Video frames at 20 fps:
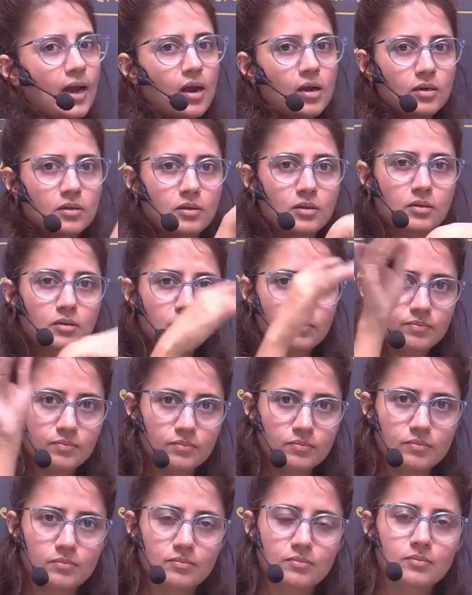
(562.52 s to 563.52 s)
and
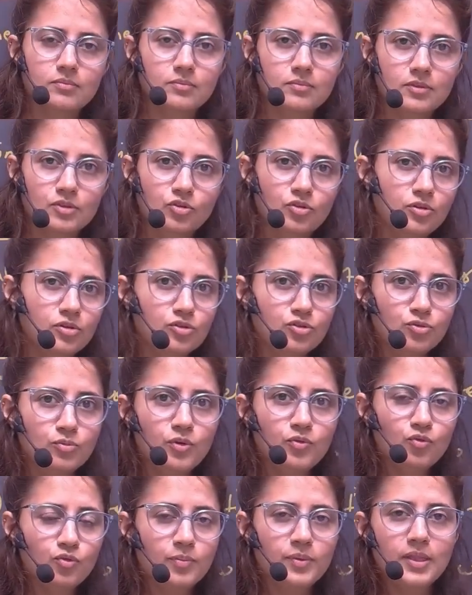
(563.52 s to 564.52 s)
your
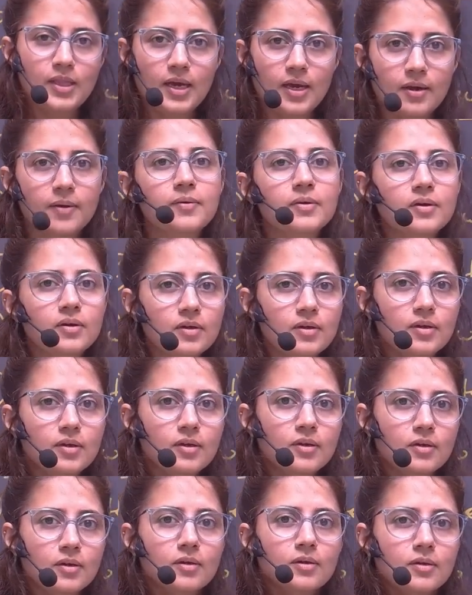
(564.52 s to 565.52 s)
resume would be there.
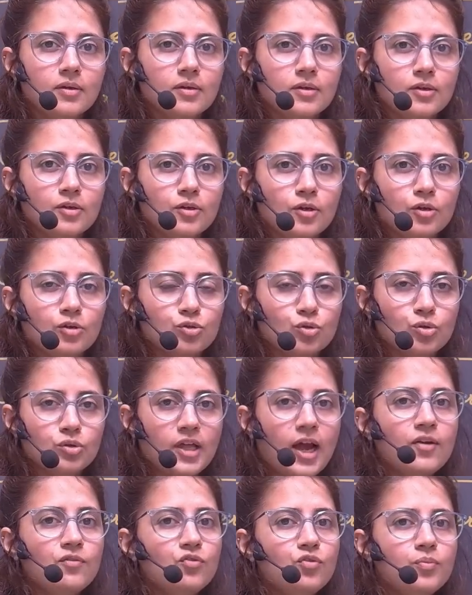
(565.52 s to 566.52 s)
So
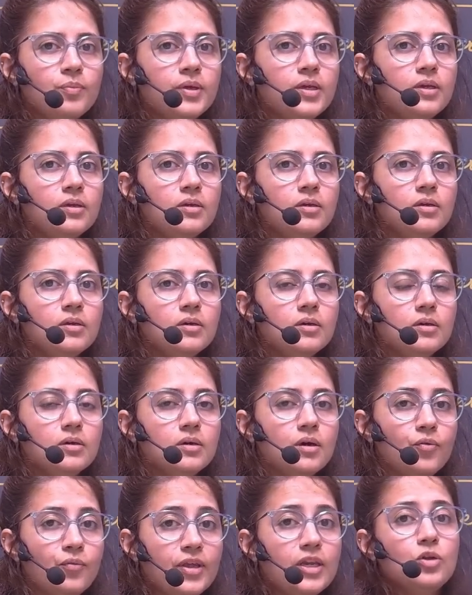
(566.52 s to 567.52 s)
that would be
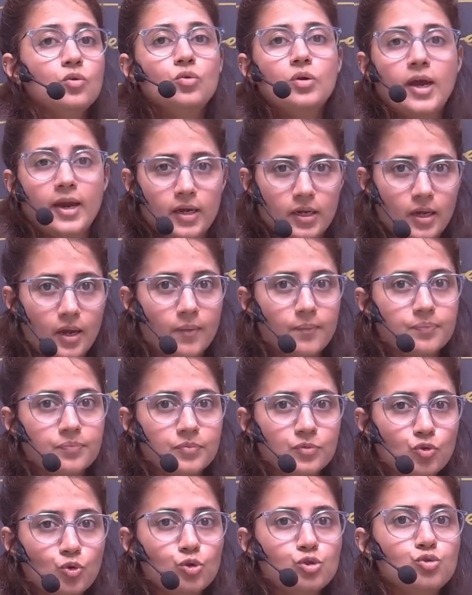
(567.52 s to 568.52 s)
a very good idea.
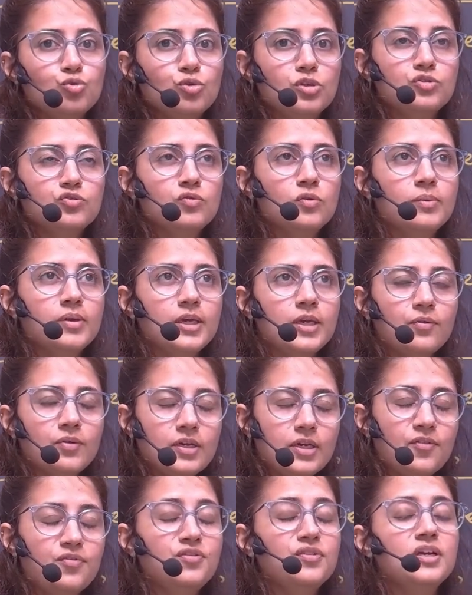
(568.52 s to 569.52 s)
Those students will be
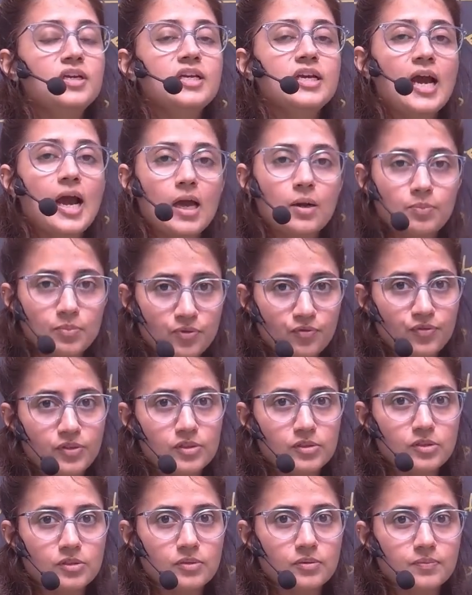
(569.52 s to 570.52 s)
given definitely higher
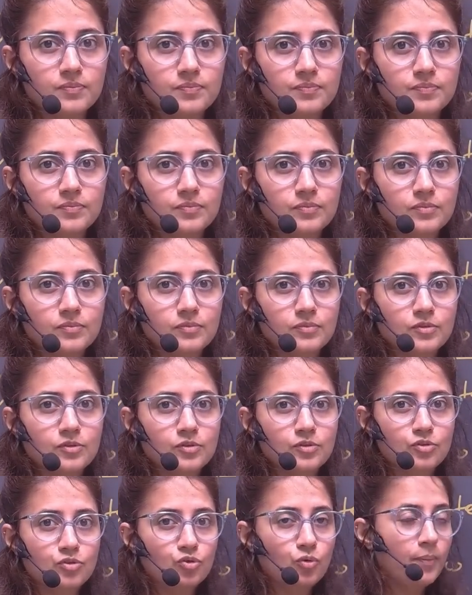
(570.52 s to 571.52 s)
preference.
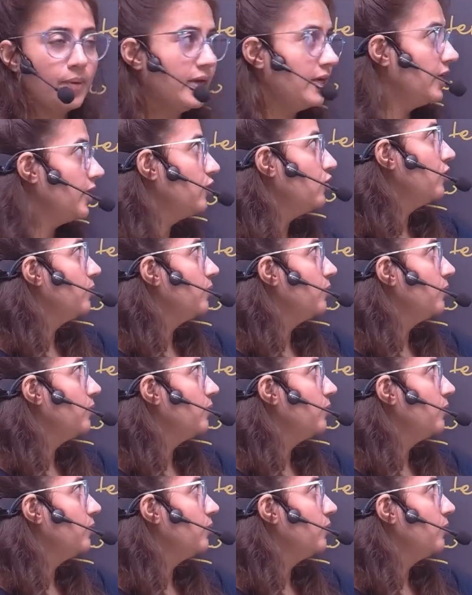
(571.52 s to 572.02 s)
So maintain